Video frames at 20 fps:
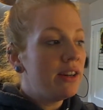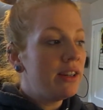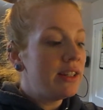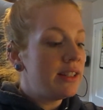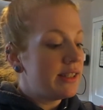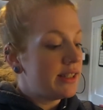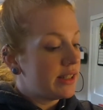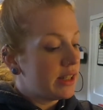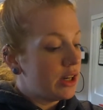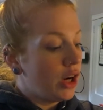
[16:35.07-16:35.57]
and
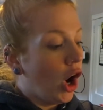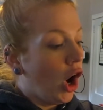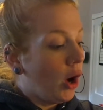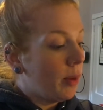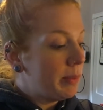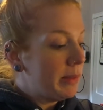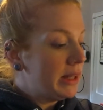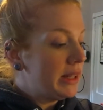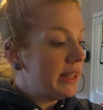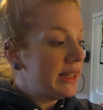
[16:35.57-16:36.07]
it's going to
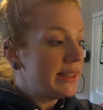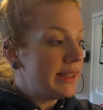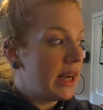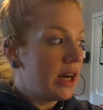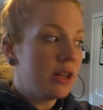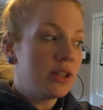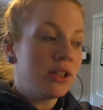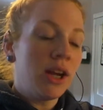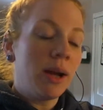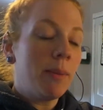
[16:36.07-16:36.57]
haunt me the
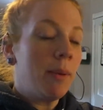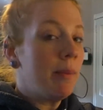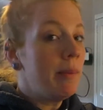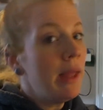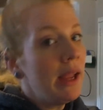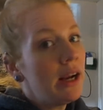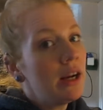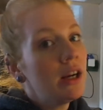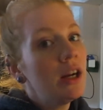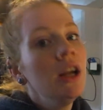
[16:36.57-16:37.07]
entire time I'm
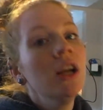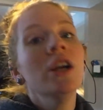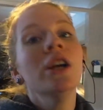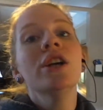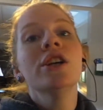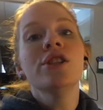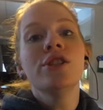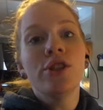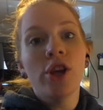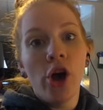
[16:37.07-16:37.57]
there.
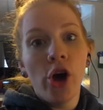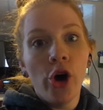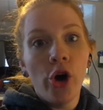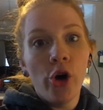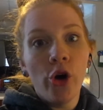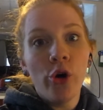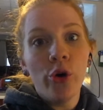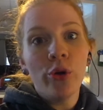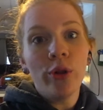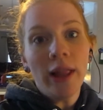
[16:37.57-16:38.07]

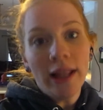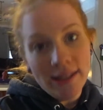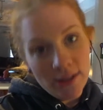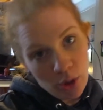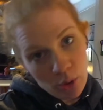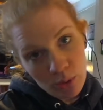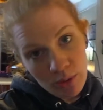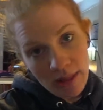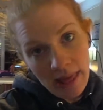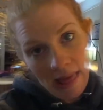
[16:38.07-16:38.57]
So let's go do